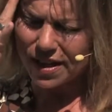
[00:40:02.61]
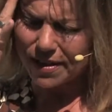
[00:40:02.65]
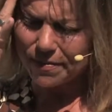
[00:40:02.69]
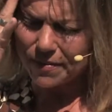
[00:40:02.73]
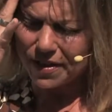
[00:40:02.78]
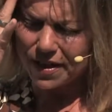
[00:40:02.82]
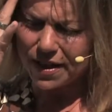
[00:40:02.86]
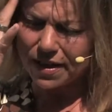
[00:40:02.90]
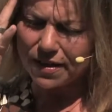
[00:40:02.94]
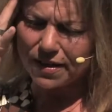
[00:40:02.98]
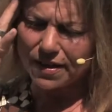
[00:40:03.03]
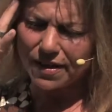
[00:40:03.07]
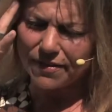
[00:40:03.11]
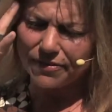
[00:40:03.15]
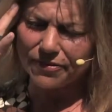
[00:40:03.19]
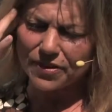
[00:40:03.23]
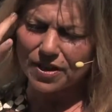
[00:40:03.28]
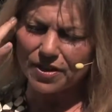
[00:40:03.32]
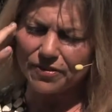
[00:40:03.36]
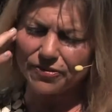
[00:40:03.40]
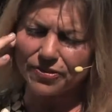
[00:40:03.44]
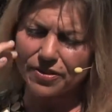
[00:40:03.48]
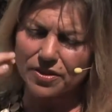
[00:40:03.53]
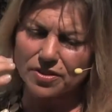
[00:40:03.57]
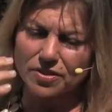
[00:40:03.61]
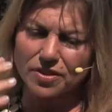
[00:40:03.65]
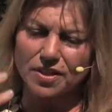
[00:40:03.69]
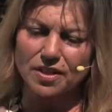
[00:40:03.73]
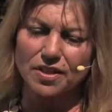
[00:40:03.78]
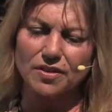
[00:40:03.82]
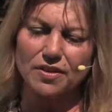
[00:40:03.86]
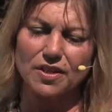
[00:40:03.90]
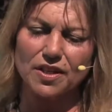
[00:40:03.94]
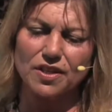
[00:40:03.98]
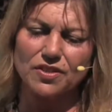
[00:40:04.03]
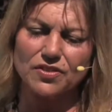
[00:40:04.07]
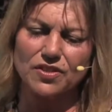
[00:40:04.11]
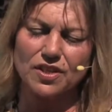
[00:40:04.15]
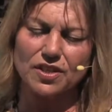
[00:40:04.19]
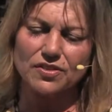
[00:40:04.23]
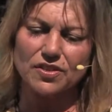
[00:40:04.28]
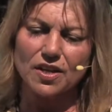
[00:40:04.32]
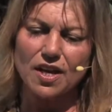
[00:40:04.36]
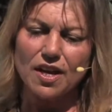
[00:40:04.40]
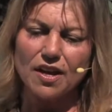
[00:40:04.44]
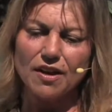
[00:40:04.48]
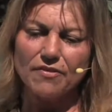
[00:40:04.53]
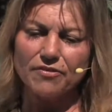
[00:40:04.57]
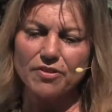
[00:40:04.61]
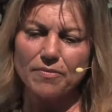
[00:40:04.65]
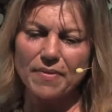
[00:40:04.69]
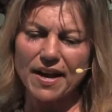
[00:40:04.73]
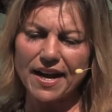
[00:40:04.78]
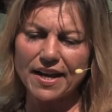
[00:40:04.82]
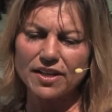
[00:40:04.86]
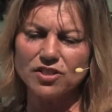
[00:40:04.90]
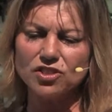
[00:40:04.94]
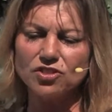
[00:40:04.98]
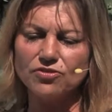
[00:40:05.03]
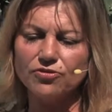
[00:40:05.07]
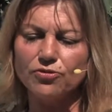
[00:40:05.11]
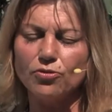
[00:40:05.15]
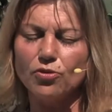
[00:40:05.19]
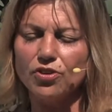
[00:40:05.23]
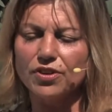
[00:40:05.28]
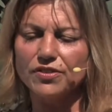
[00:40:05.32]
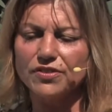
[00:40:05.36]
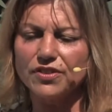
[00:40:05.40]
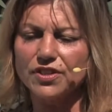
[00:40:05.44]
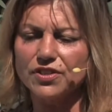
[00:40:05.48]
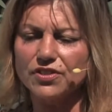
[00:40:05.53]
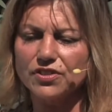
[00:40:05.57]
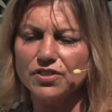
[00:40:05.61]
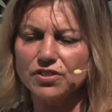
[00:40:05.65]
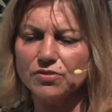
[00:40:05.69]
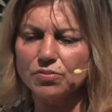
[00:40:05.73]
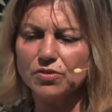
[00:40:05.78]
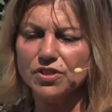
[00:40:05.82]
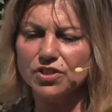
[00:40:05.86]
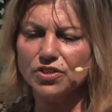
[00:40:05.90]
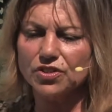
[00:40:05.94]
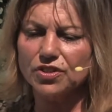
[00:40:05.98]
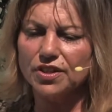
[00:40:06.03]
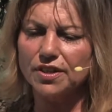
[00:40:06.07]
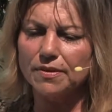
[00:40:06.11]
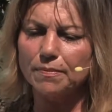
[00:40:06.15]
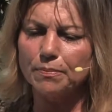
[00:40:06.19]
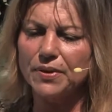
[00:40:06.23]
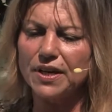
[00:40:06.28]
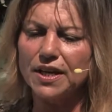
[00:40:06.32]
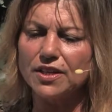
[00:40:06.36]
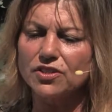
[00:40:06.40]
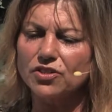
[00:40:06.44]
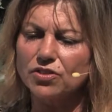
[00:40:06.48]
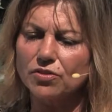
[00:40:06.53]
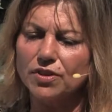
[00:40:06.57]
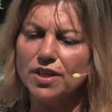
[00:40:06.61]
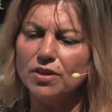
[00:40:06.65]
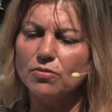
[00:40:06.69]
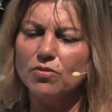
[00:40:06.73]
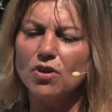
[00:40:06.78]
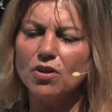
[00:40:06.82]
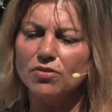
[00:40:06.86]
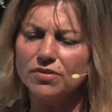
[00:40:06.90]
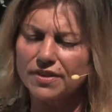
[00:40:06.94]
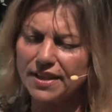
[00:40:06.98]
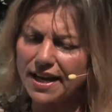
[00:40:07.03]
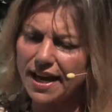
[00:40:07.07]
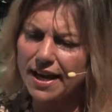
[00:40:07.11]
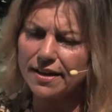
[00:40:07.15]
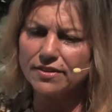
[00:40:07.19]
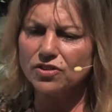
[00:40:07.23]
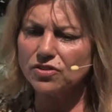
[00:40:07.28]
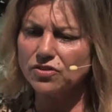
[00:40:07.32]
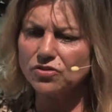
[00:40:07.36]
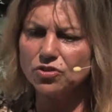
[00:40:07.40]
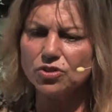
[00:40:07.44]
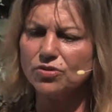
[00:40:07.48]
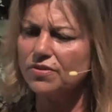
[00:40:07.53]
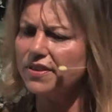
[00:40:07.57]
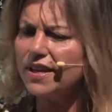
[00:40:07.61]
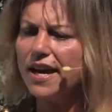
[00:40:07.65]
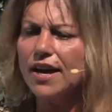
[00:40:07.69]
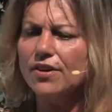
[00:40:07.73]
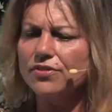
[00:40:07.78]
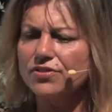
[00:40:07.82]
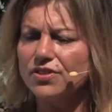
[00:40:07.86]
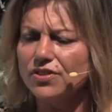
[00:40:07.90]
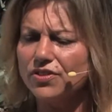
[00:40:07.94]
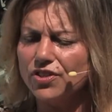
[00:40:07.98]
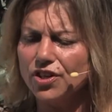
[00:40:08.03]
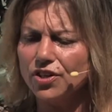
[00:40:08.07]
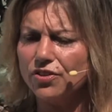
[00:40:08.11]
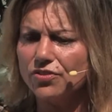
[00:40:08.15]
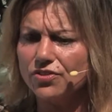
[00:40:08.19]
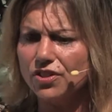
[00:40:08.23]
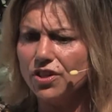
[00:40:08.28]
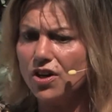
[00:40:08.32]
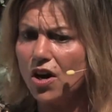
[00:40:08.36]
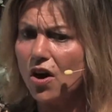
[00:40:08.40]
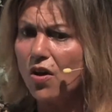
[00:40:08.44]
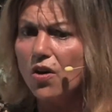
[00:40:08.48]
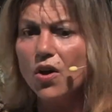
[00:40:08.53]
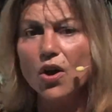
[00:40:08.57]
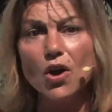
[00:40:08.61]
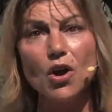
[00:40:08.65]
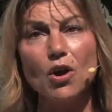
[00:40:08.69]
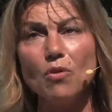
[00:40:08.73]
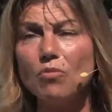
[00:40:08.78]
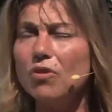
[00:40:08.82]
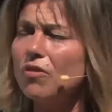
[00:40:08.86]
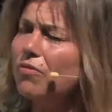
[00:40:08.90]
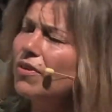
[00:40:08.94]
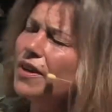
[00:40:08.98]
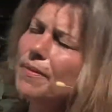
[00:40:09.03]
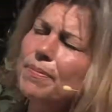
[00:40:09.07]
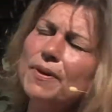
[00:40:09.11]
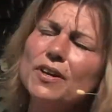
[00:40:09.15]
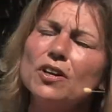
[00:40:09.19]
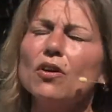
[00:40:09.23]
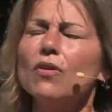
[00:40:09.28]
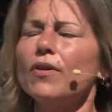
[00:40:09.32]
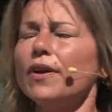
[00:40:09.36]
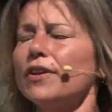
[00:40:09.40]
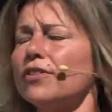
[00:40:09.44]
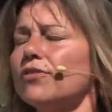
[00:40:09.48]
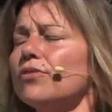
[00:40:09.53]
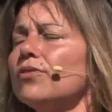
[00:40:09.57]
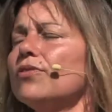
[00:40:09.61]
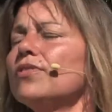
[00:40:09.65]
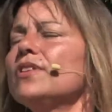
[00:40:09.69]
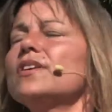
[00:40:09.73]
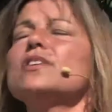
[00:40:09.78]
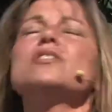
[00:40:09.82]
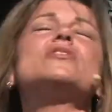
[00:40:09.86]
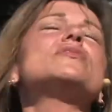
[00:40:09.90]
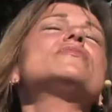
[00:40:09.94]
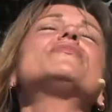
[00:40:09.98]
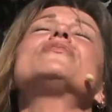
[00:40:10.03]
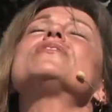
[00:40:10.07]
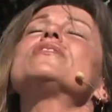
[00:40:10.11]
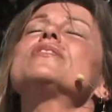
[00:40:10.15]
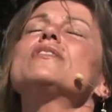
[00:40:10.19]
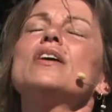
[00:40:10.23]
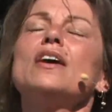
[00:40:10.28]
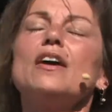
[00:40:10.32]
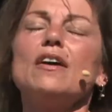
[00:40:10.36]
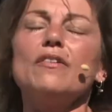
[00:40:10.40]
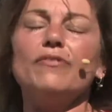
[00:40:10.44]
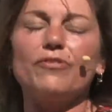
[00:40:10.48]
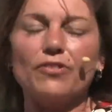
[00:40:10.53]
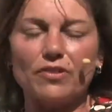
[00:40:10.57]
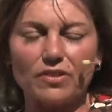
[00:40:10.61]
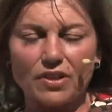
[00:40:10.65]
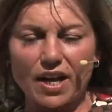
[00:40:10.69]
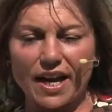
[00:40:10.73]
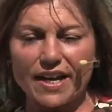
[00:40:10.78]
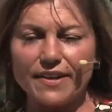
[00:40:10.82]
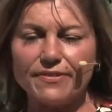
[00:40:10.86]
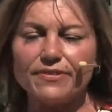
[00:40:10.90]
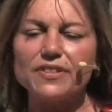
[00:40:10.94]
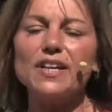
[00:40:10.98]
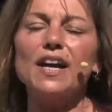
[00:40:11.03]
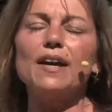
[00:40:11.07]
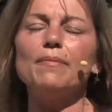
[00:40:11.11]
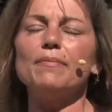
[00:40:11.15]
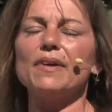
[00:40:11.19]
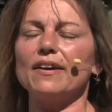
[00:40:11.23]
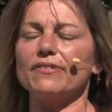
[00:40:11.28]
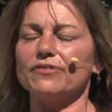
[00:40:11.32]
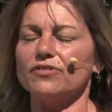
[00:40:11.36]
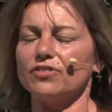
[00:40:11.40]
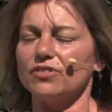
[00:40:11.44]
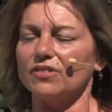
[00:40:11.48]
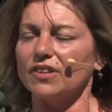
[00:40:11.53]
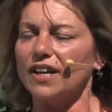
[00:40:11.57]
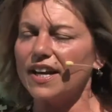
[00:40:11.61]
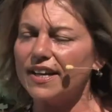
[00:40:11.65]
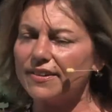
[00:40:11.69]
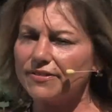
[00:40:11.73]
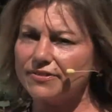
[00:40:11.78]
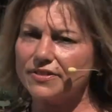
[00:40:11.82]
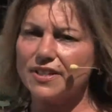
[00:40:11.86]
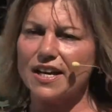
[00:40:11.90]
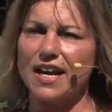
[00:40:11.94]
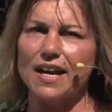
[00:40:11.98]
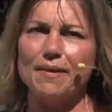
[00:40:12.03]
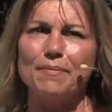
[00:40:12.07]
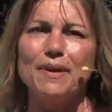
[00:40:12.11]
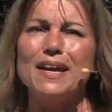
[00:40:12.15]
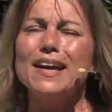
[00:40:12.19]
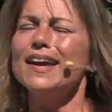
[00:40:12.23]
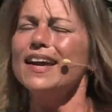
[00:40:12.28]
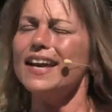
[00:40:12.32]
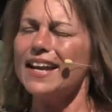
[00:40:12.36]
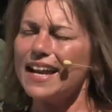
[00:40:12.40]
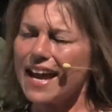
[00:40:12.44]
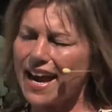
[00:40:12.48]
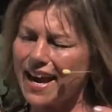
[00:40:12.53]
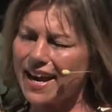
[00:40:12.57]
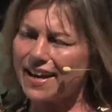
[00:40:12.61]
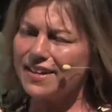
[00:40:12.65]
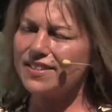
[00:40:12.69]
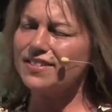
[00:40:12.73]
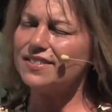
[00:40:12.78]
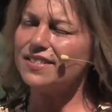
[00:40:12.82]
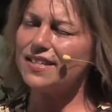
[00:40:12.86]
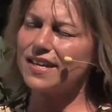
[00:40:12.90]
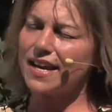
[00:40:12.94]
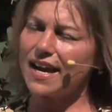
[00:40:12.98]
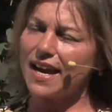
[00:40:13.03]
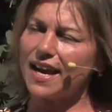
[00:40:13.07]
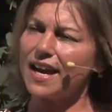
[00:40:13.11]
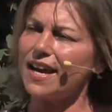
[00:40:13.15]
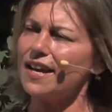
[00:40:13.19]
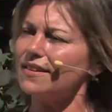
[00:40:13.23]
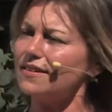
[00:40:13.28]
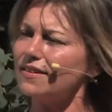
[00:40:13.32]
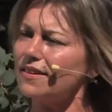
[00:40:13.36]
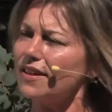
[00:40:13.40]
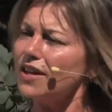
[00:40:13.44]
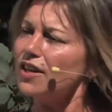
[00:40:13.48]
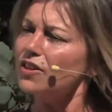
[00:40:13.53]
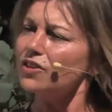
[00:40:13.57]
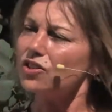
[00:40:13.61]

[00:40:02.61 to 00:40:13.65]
I mean, if he says from henceforth this is what's going to be, so he wrote that 2,000 years ago. Well, we've been going through this for lifetime after lifetime. It has to end.